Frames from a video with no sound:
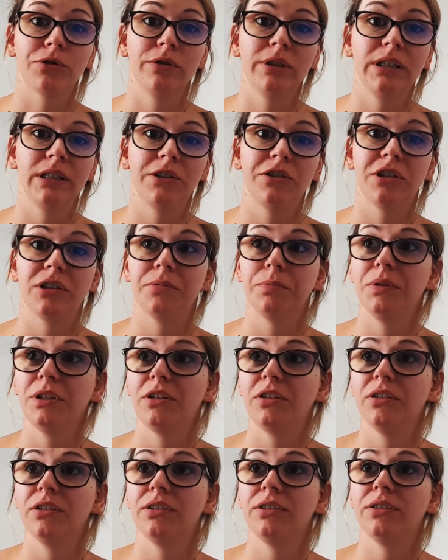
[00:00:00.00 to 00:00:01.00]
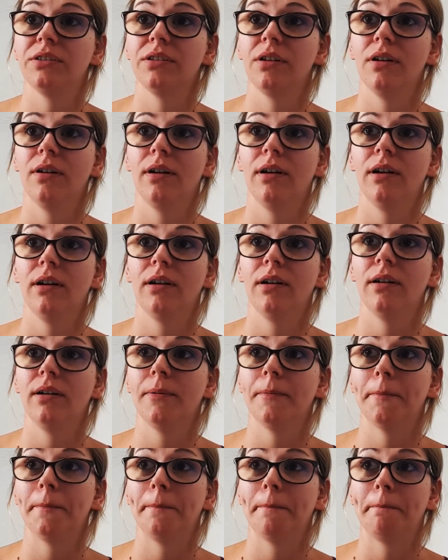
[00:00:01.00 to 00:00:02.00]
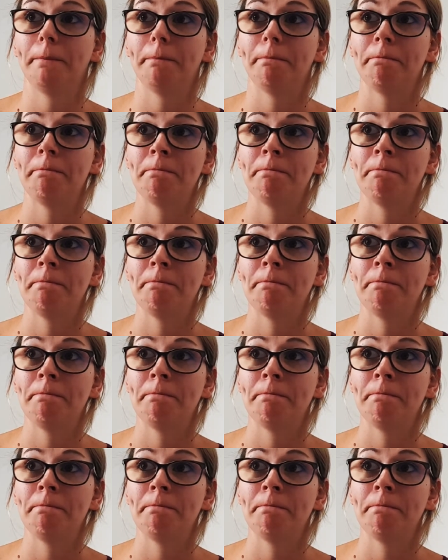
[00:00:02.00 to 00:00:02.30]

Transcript: really just because I